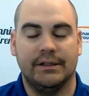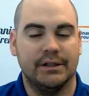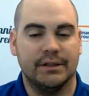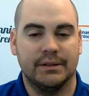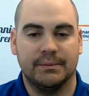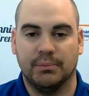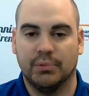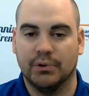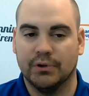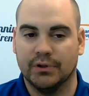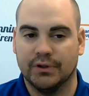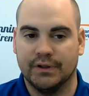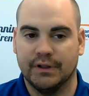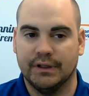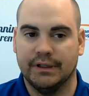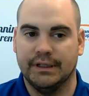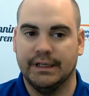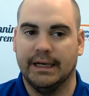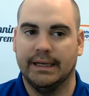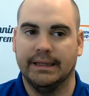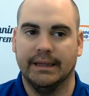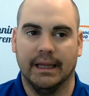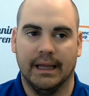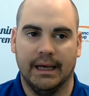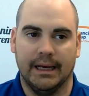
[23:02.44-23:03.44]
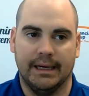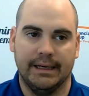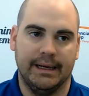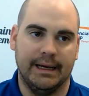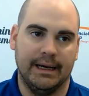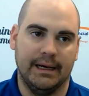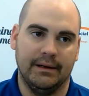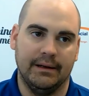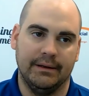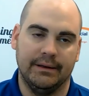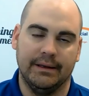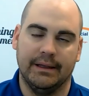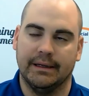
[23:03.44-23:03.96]
just push the deadline
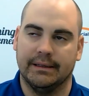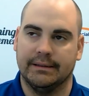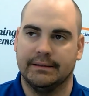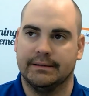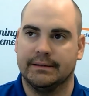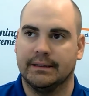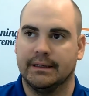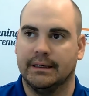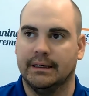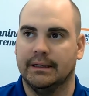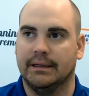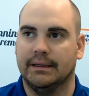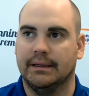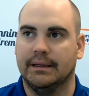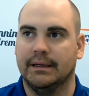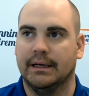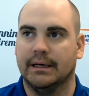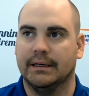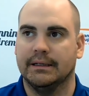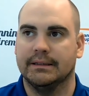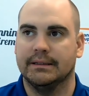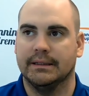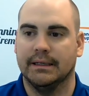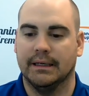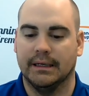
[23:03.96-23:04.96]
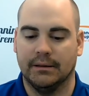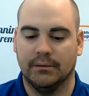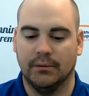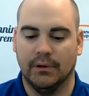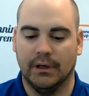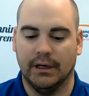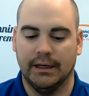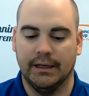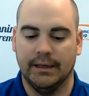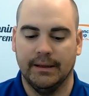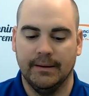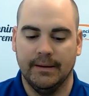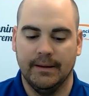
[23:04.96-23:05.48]
out, and that's kind of the next
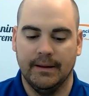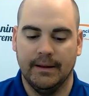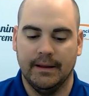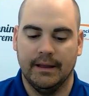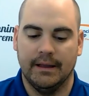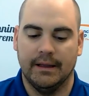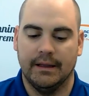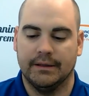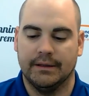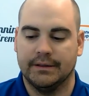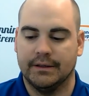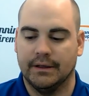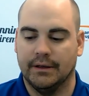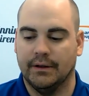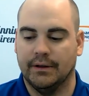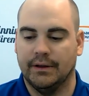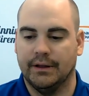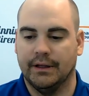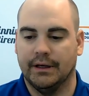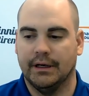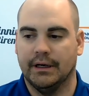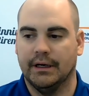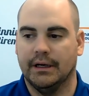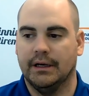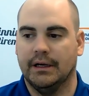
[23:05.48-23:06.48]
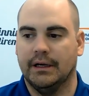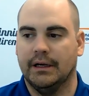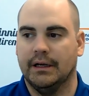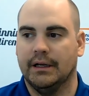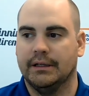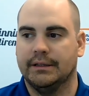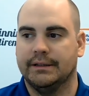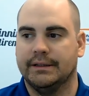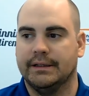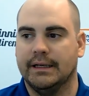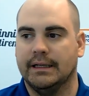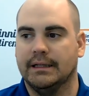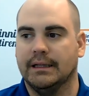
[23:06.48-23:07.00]
segue. So the
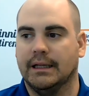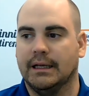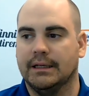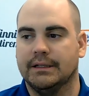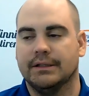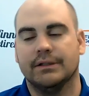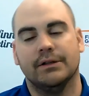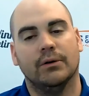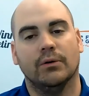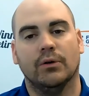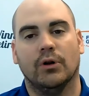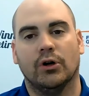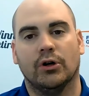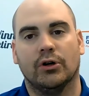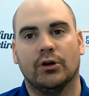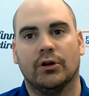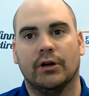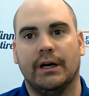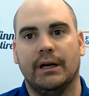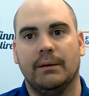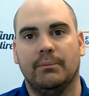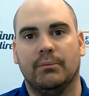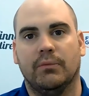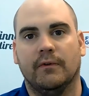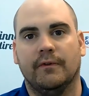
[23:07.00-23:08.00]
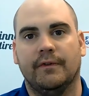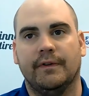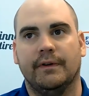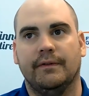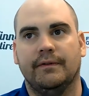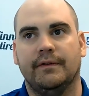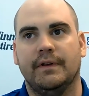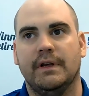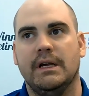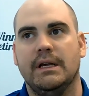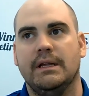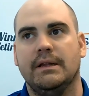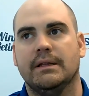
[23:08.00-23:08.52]
deadline is no longer April
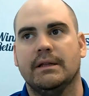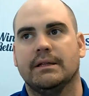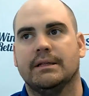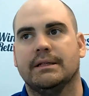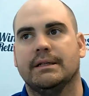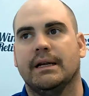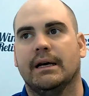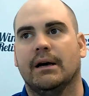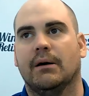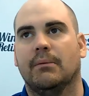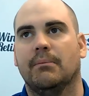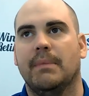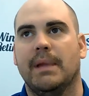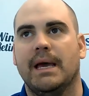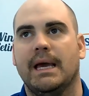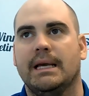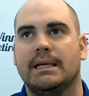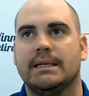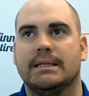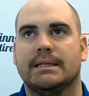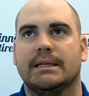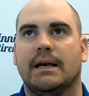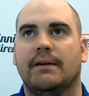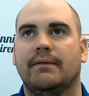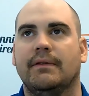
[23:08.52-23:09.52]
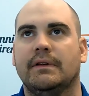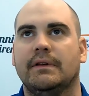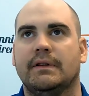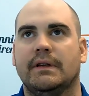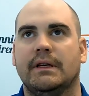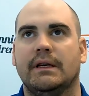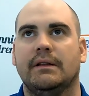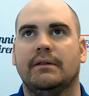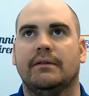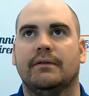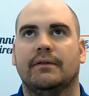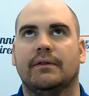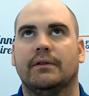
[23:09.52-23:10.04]
15th. It's now May
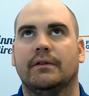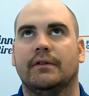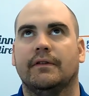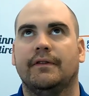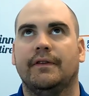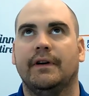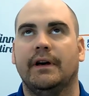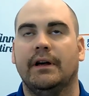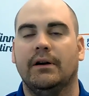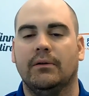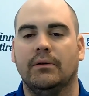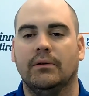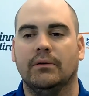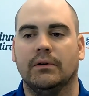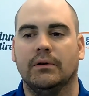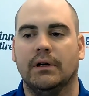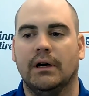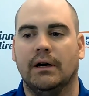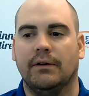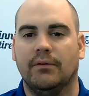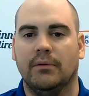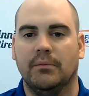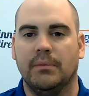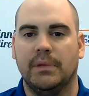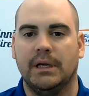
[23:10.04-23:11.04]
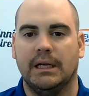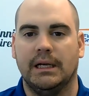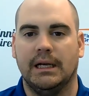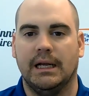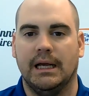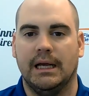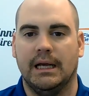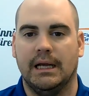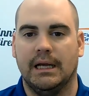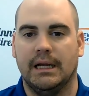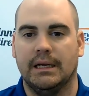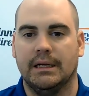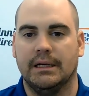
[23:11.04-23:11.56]
17th for the federal government,
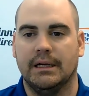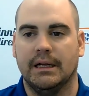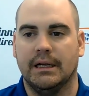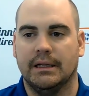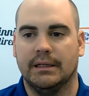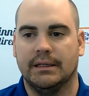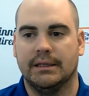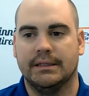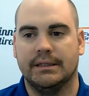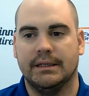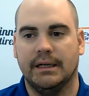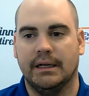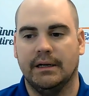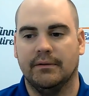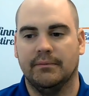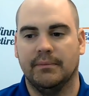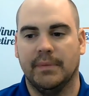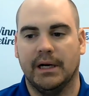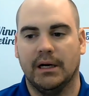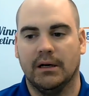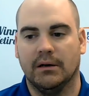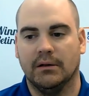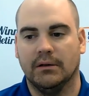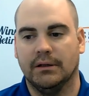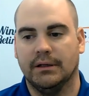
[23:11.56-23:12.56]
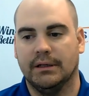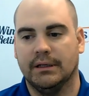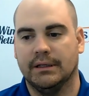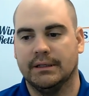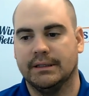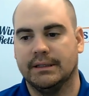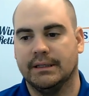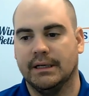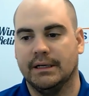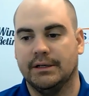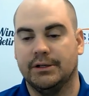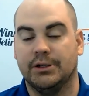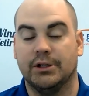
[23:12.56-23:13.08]
and state of Maryland
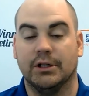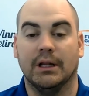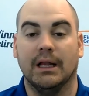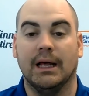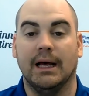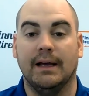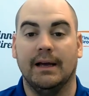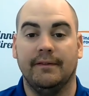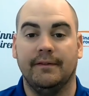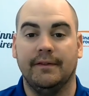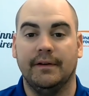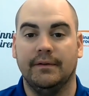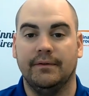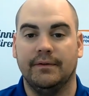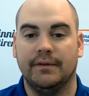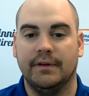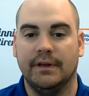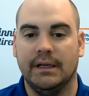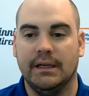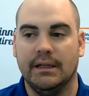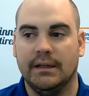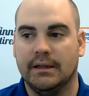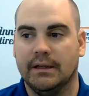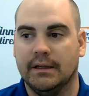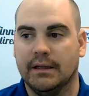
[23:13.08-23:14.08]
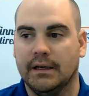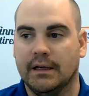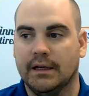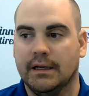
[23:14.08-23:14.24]
has said July 15th.